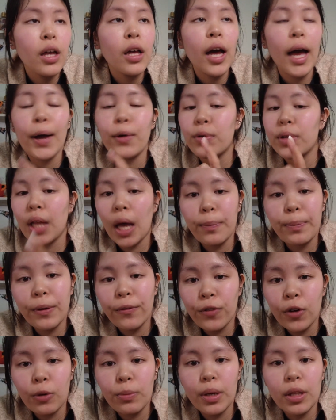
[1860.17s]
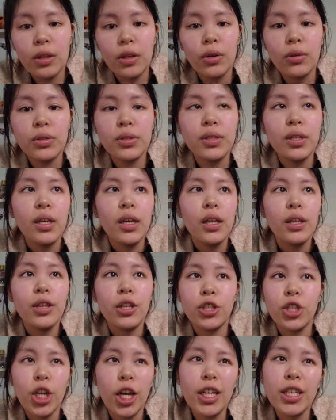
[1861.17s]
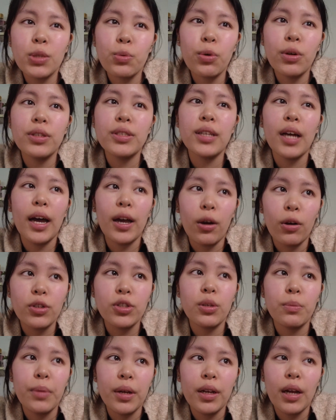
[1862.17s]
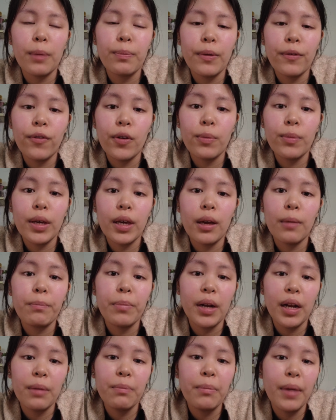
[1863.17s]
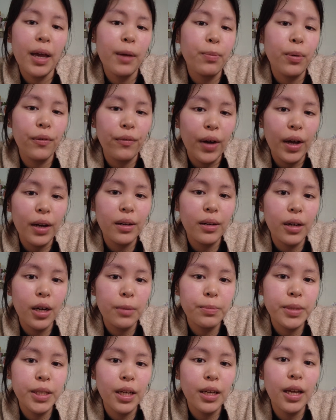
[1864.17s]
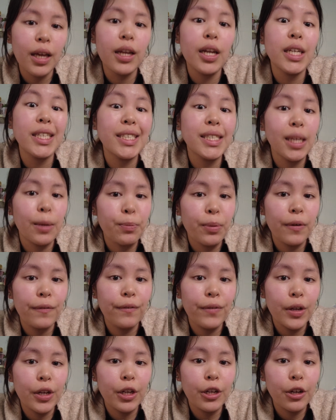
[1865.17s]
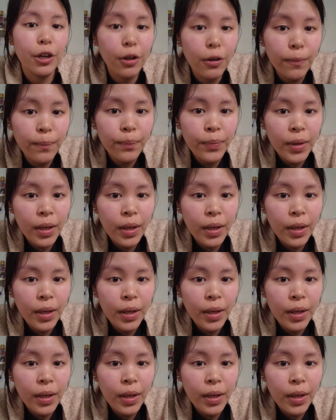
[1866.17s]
I will not be filming those. The Chase ones, I also may be filming it, but I may provide an update in a separate video.